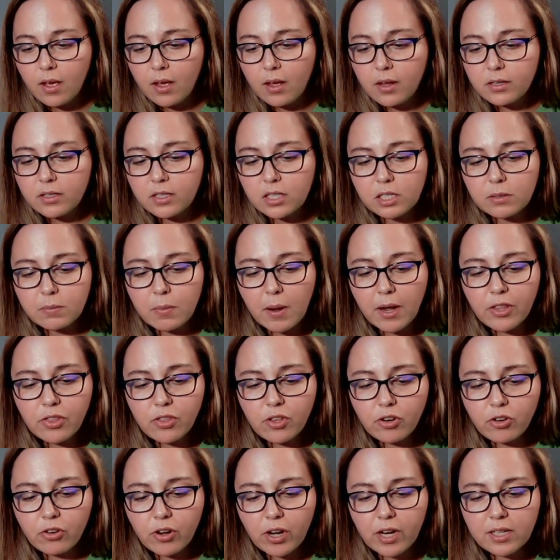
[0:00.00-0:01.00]
Despite their
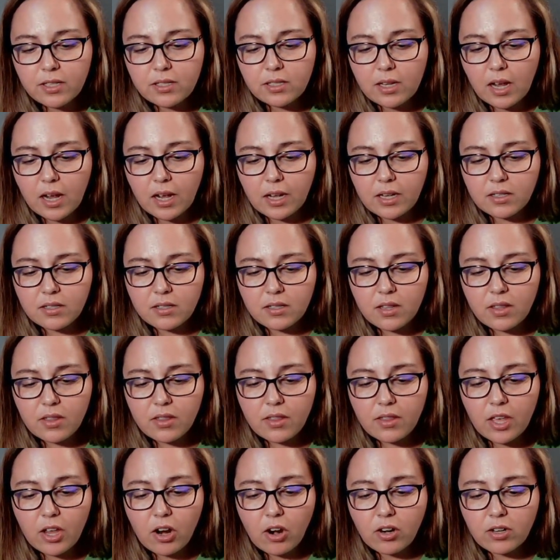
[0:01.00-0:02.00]
great size,
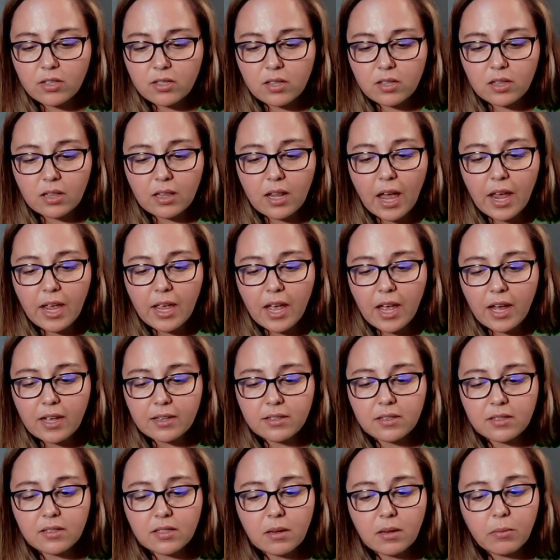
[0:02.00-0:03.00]
they are as light as a
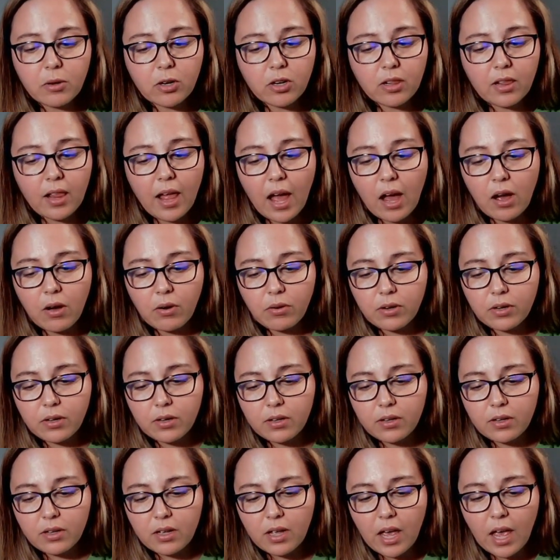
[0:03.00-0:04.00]
summer cloud,
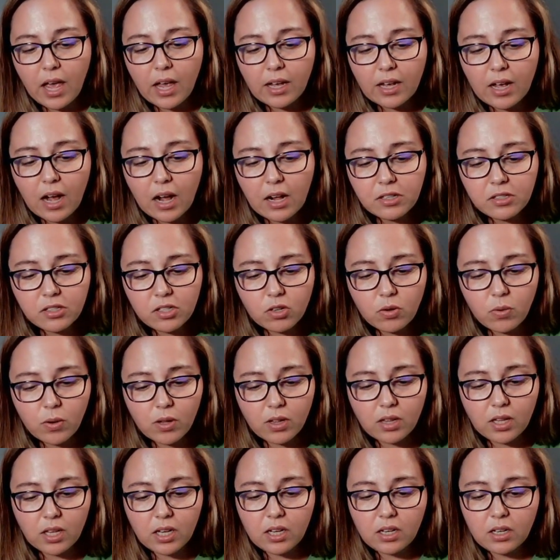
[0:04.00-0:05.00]
and
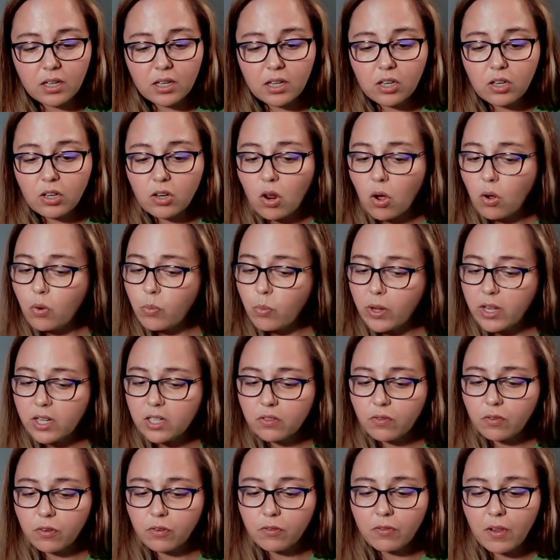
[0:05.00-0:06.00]
consequently need no wings
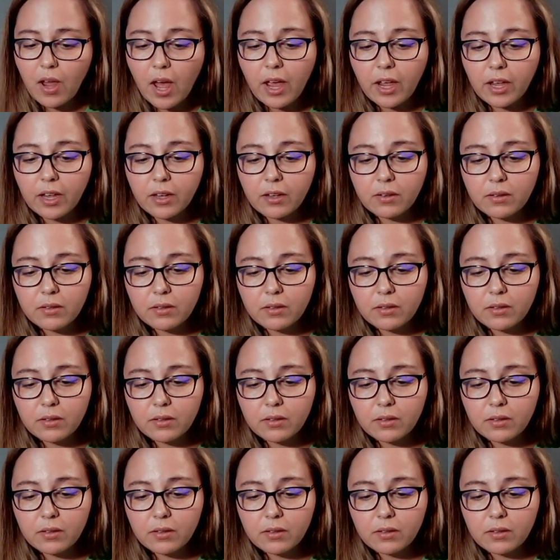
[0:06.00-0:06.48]
for flying.